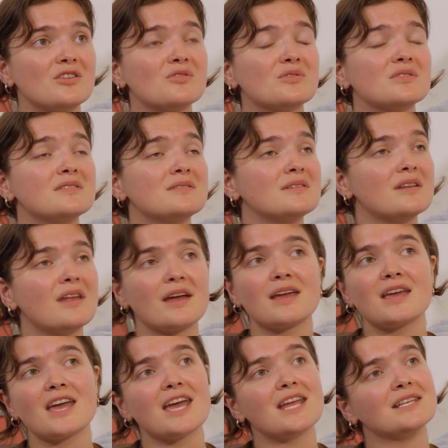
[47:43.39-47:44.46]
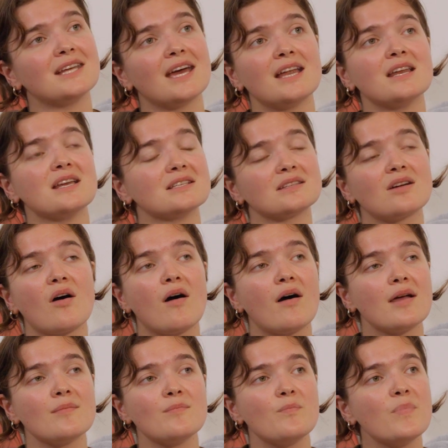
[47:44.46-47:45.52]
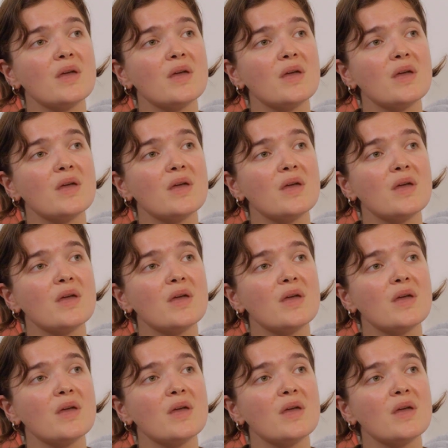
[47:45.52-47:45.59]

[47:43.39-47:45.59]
You could, like, in 10 years' time,